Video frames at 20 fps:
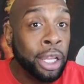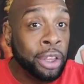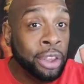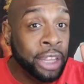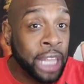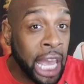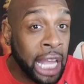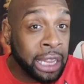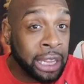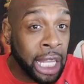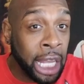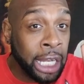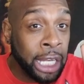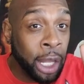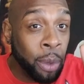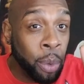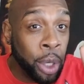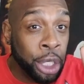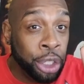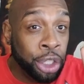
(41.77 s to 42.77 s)
That thing that
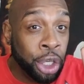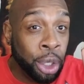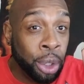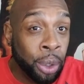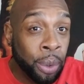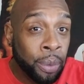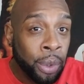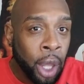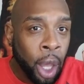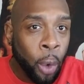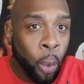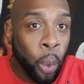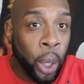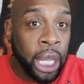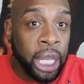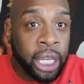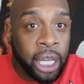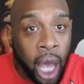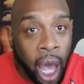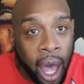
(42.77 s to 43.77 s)
we do, we
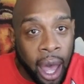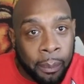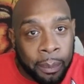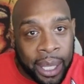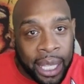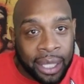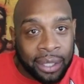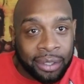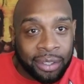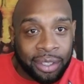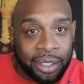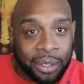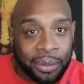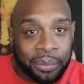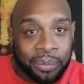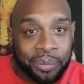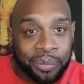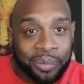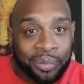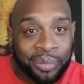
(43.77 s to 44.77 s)
comment,
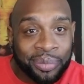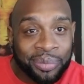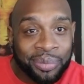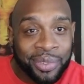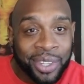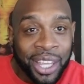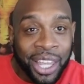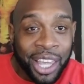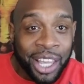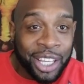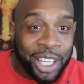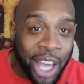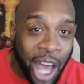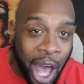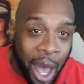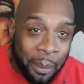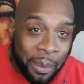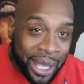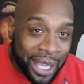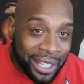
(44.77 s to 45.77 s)

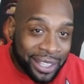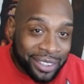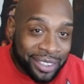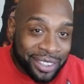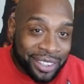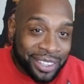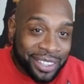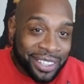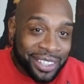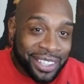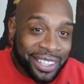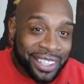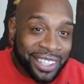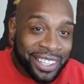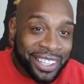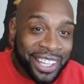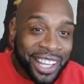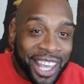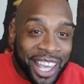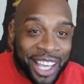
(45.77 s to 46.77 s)
comment,
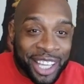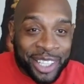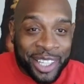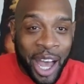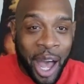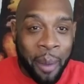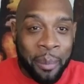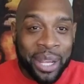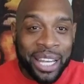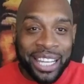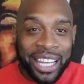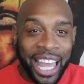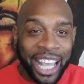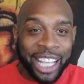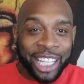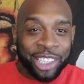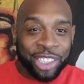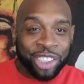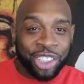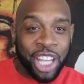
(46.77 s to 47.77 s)
comment, like,
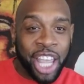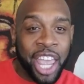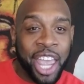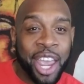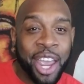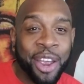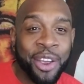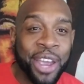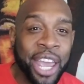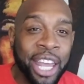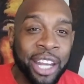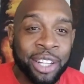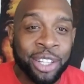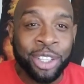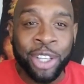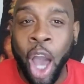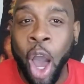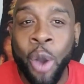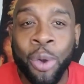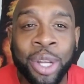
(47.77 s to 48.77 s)
and share, and
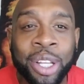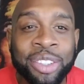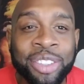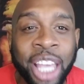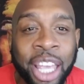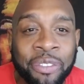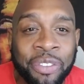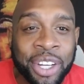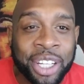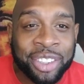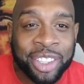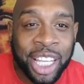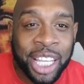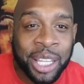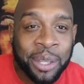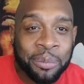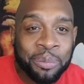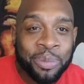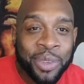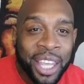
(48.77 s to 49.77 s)
go and take it for the
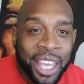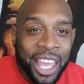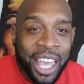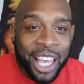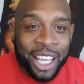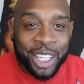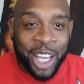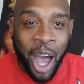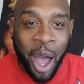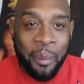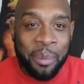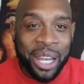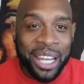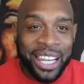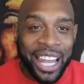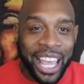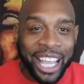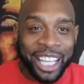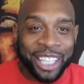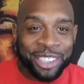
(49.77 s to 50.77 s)
team. Comment,
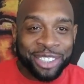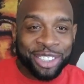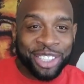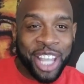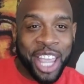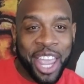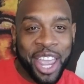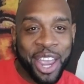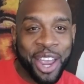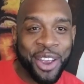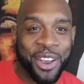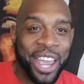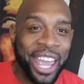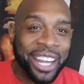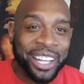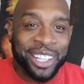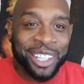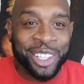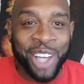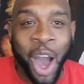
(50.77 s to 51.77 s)
like, and share,
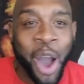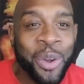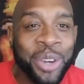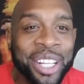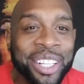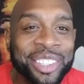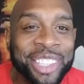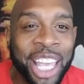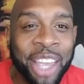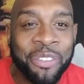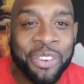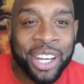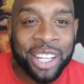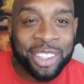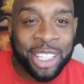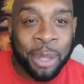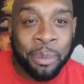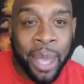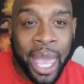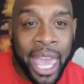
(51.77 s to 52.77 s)
and go on and take for the
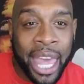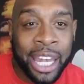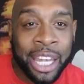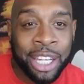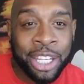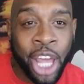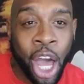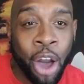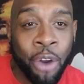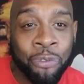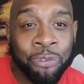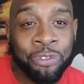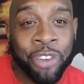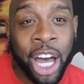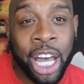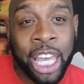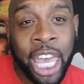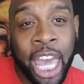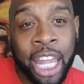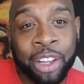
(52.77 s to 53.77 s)
team. And don't
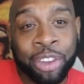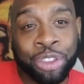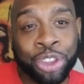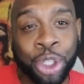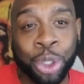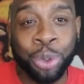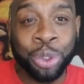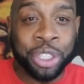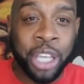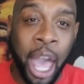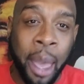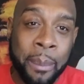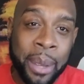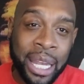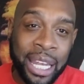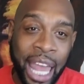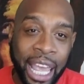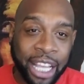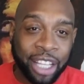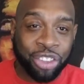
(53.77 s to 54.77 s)
forget to comment,
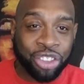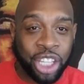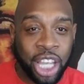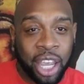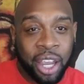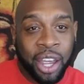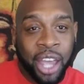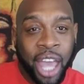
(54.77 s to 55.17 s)
like, and share.